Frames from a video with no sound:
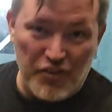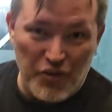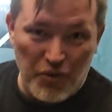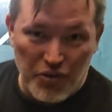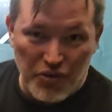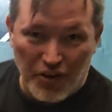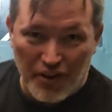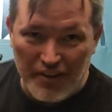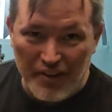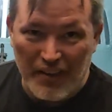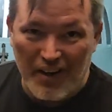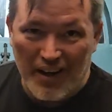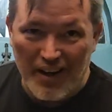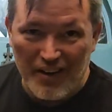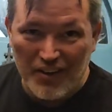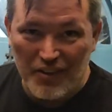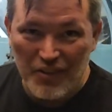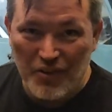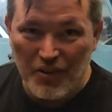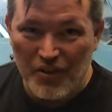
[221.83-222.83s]
usually the guy
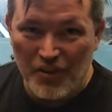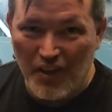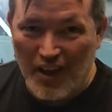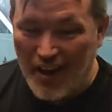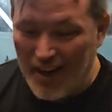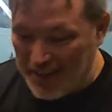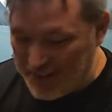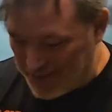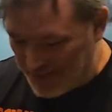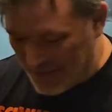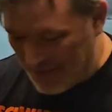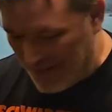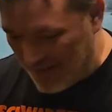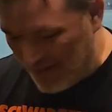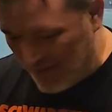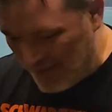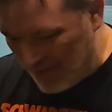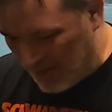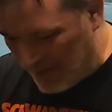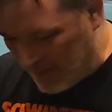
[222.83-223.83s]
that shoots the action, right?
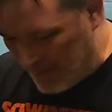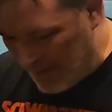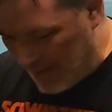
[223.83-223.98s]
So